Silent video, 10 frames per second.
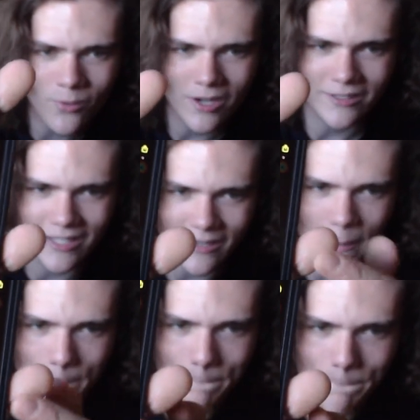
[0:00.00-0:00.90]
like
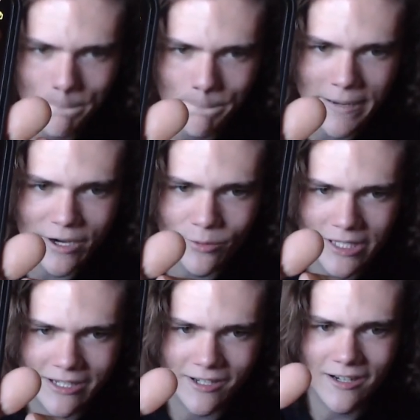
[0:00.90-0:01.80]

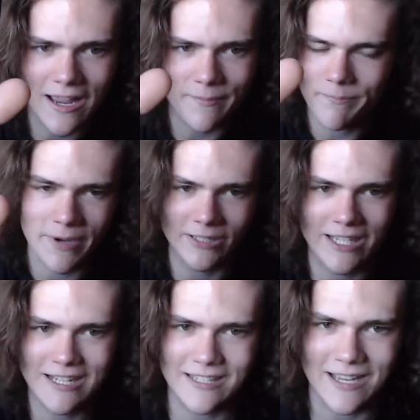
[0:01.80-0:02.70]
here and barely
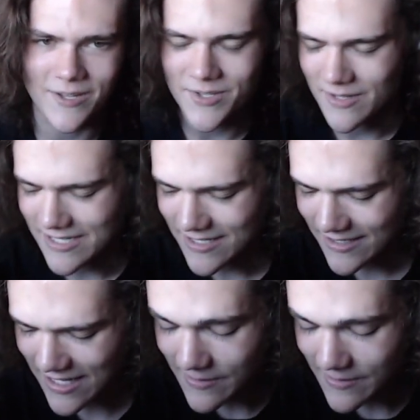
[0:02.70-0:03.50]
anything else the rest of the day